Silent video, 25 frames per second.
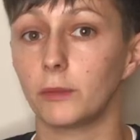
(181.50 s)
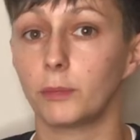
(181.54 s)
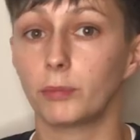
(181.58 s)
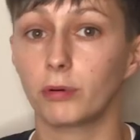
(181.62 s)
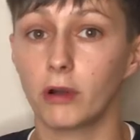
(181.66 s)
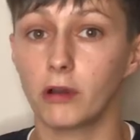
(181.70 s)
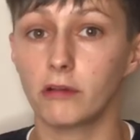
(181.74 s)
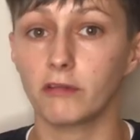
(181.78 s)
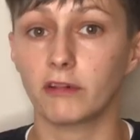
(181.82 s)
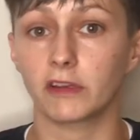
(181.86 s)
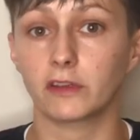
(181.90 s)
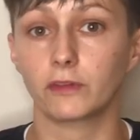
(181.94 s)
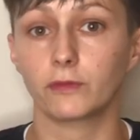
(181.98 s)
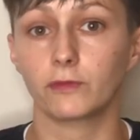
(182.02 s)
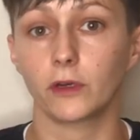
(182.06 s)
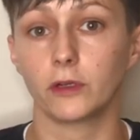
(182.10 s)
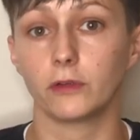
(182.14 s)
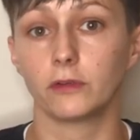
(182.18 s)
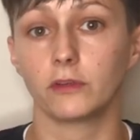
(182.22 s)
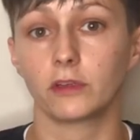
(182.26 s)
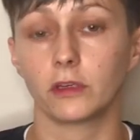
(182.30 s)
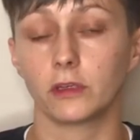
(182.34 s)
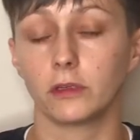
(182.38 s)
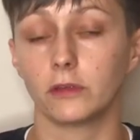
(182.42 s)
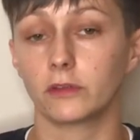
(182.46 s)
progress
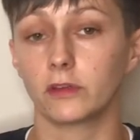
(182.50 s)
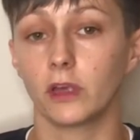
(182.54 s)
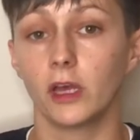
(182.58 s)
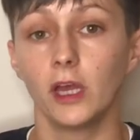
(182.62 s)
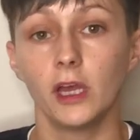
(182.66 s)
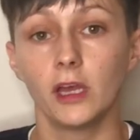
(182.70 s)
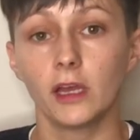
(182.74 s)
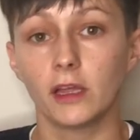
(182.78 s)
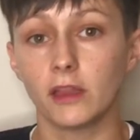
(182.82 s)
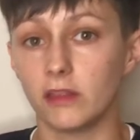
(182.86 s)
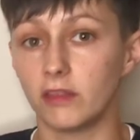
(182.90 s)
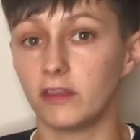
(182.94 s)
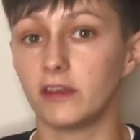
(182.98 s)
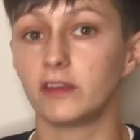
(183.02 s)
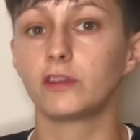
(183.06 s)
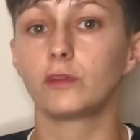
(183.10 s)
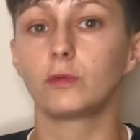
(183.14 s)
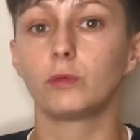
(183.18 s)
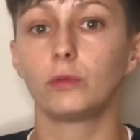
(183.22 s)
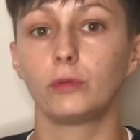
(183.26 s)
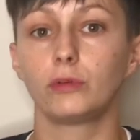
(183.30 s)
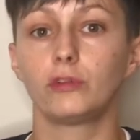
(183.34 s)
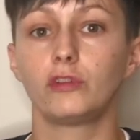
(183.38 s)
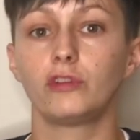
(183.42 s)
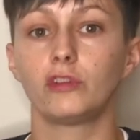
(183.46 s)
photos, this
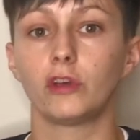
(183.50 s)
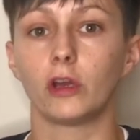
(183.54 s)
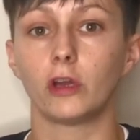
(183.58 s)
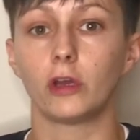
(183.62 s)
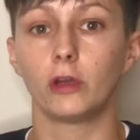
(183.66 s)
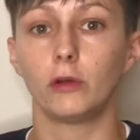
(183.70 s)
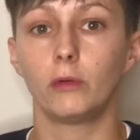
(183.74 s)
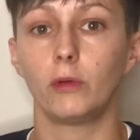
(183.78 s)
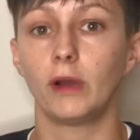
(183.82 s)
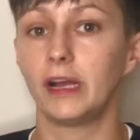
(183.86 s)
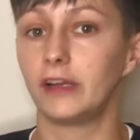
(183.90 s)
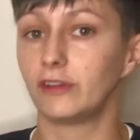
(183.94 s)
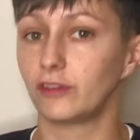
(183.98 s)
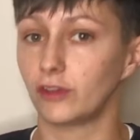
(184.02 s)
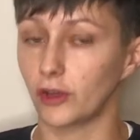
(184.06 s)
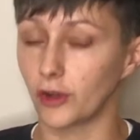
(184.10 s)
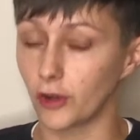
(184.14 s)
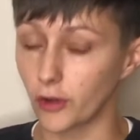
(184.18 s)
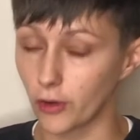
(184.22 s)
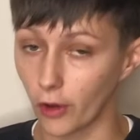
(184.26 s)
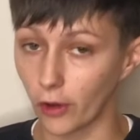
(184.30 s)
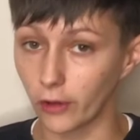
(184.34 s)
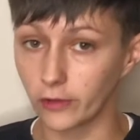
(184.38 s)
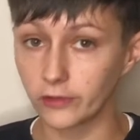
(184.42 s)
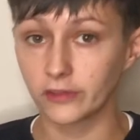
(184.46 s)
will show as a
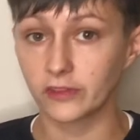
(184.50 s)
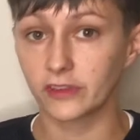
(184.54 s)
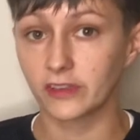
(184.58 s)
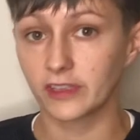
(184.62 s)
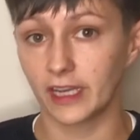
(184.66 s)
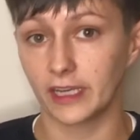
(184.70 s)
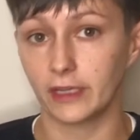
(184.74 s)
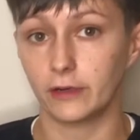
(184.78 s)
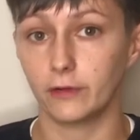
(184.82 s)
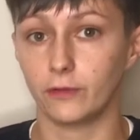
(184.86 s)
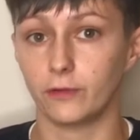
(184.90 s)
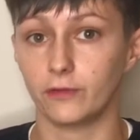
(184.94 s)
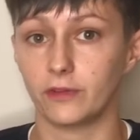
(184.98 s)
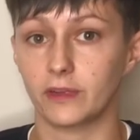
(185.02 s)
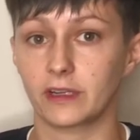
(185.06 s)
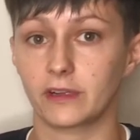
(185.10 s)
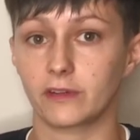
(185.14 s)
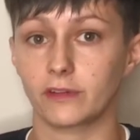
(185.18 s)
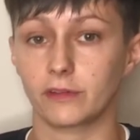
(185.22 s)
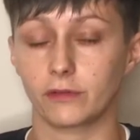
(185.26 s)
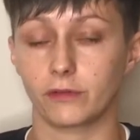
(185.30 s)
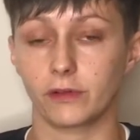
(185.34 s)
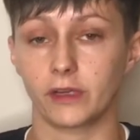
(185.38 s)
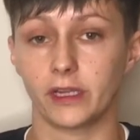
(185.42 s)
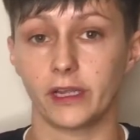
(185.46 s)
non-scale
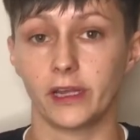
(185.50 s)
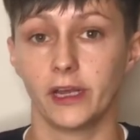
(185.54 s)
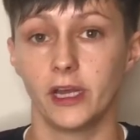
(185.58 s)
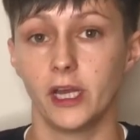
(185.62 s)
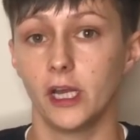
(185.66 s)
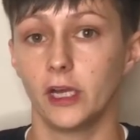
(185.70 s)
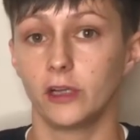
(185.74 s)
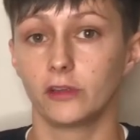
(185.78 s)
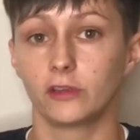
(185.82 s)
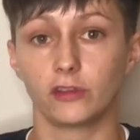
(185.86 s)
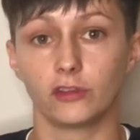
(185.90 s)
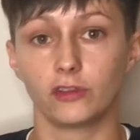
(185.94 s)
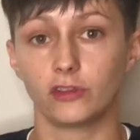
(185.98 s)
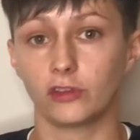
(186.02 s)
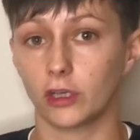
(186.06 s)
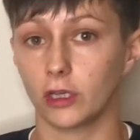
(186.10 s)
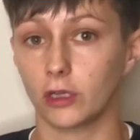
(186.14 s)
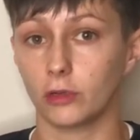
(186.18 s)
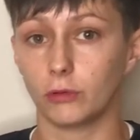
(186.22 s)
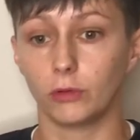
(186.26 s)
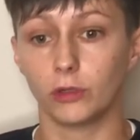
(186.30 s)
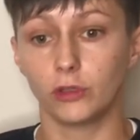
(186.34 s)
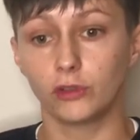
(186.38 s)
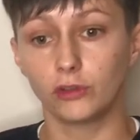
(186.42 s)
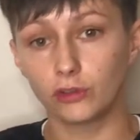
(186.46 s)
victory to
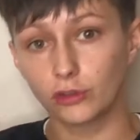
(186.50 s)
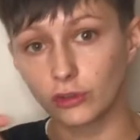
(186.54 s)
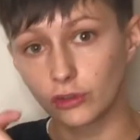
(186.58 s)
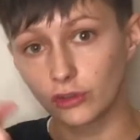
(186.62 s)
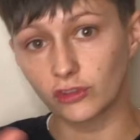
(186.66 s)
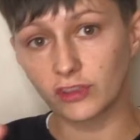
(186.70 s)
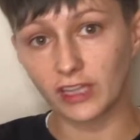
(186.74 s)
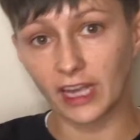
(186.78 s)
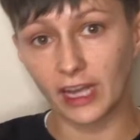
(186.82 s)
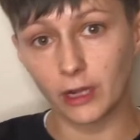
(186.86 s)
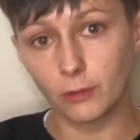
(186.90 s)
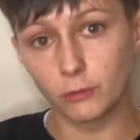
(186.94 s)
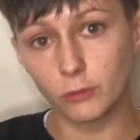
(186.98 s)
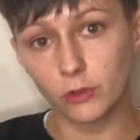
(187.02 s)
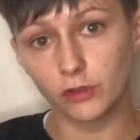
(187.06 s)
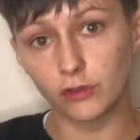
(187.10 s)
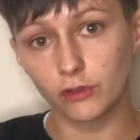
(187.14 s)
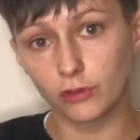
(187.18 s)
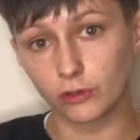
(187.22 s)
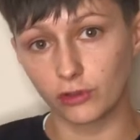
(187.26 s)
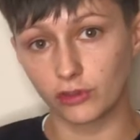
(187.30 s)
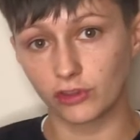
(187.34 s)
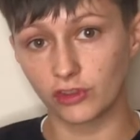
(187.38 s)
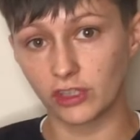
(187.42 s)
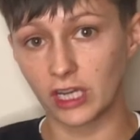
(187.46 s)
show just how much
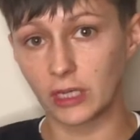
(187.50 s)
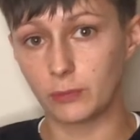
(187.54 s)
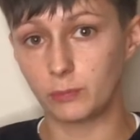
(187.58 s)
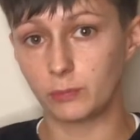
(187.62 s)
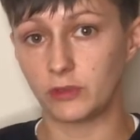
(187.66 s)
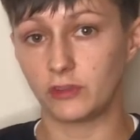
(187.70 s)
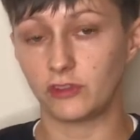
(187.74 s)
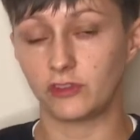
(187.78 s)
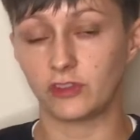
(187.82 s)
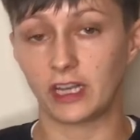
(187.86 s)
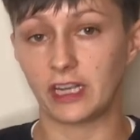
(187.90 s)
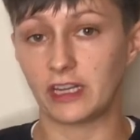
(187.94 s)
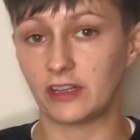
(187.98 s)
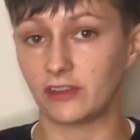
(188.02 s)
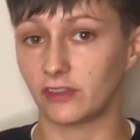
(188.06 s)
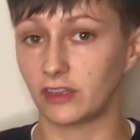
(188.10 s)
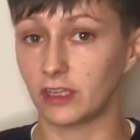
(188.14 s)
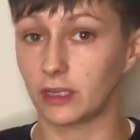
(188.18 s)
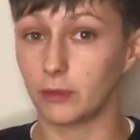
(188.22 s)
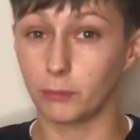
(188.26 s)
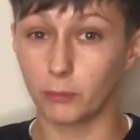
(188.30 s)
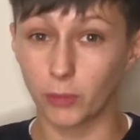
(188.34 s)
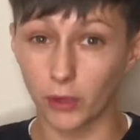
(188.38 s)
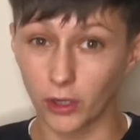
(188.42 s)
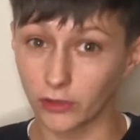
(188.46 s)
your shape is changing.
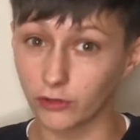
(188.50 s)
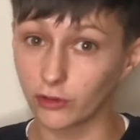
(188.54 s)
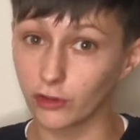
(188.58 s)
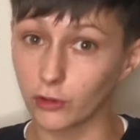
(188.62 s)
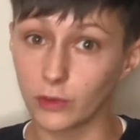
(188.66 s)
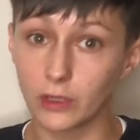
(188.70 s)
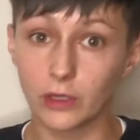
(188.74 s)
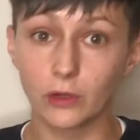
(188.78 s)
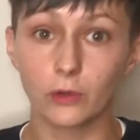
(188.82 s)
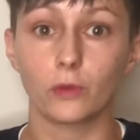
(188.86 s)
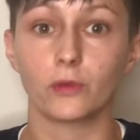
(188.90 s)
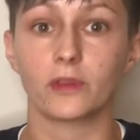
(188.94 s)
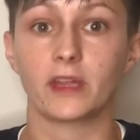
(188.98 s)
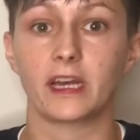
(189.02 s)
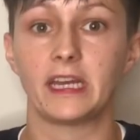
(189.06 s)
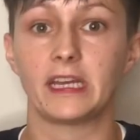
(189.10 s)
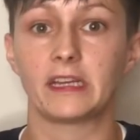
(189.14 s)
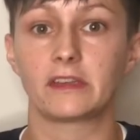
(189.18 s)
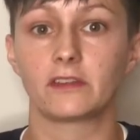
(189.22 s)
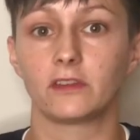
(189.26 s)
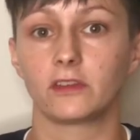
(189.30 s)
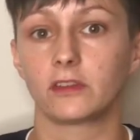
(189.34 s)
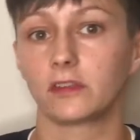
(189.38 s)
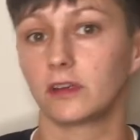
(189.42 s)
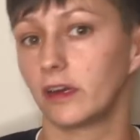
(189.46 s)
And by doing all that
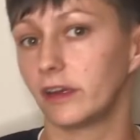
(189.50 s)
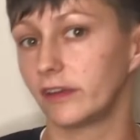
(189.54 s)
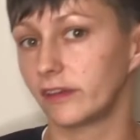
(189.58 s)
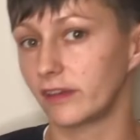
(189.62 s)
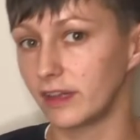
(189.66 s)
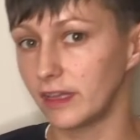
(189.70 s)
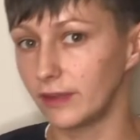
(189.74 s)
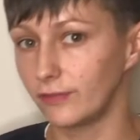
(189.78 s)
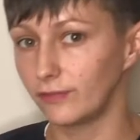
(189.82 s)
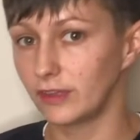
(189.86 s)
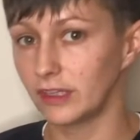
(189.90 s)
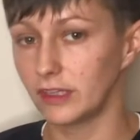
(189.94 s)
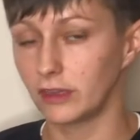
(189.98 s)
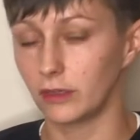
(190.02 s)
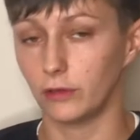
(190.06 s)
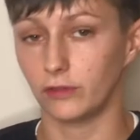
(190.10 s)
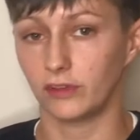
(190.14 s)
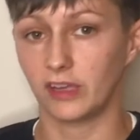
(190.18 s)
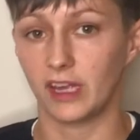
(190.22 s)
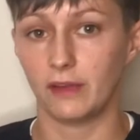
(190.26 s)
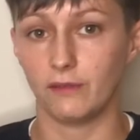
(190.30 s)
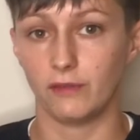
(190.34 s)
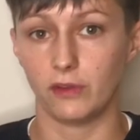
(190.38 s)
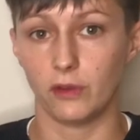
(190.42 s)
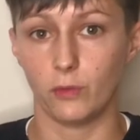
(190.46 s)
exercise, lifting those
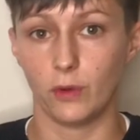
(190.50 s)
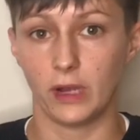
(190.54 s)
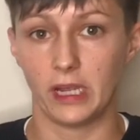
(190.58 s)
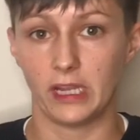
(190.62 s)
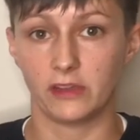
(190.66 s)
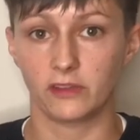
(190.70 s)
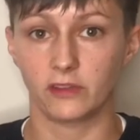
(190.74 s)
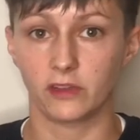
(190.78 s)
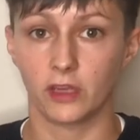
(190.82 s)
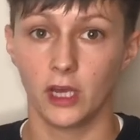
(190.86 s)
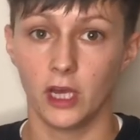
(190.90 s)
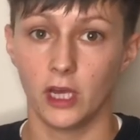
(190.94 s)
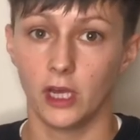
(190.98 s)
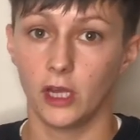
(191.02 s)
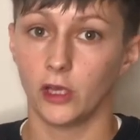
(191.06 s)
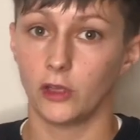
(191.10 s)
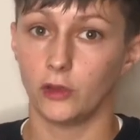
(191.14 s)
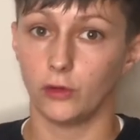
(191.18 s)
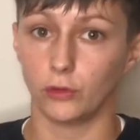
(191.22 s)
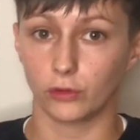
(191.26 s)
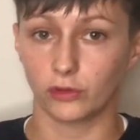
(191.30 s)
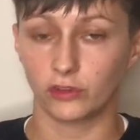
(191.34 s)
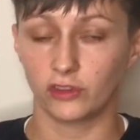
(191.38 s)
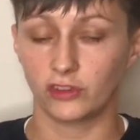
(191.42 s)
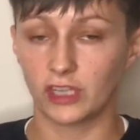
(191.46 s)
heavy weights,
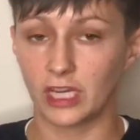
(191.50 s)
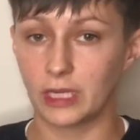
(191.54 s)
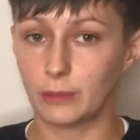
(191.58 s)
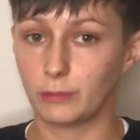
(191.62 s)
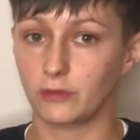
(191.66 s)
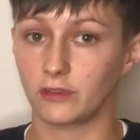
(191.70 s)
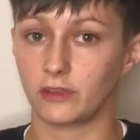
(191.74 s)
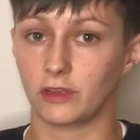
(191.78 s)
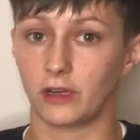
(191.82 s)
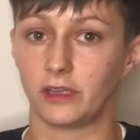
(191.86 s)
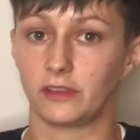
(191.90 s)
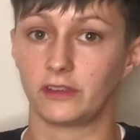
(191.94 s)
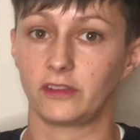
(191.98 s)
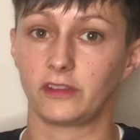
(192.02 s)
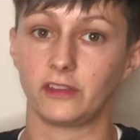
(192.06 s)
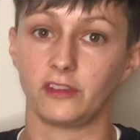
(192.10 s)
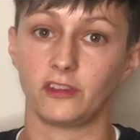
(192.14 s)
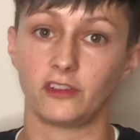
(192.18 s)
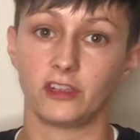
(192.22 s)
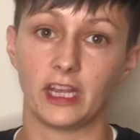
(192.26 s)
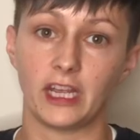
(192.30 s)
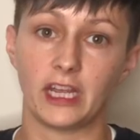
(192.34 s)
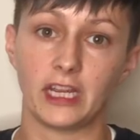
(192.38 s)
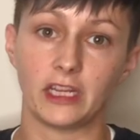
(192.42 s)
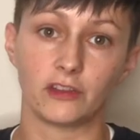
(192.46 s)
your shape starts to
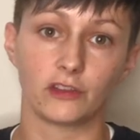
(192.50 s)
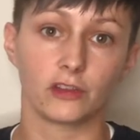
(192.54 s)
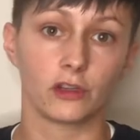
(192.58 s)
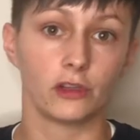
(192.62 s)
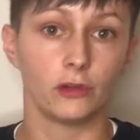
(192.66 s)
change.